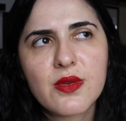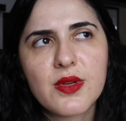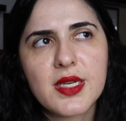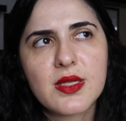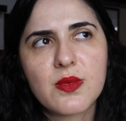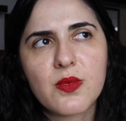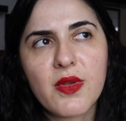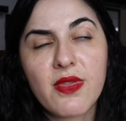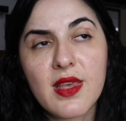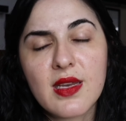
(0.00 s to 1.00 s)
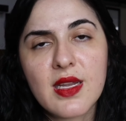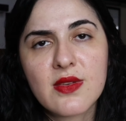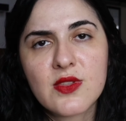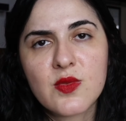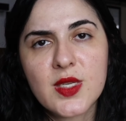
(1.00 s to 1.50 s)
right, with the
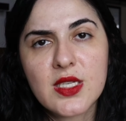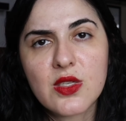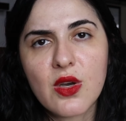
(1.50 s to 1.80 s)
announcement